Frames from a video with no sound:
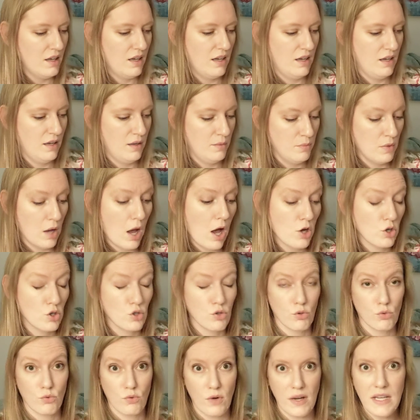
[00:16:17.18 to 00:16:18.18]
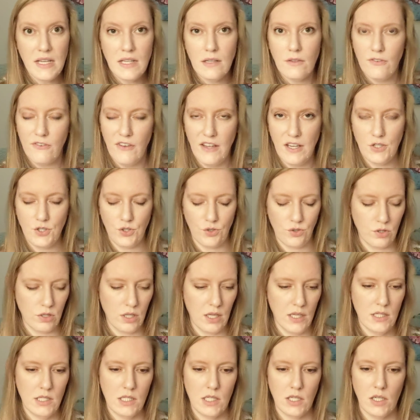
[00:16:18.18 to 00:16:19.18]
A great facial
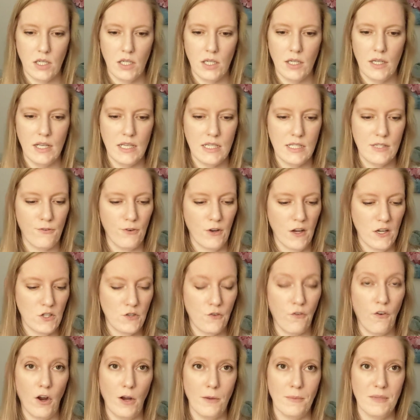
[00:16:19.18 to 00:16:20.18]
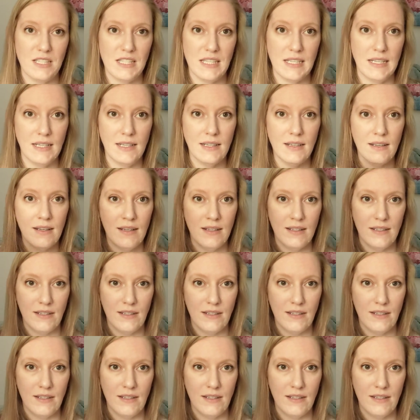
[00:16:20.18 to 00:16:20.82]
cleanser is Fresh Pharmacy.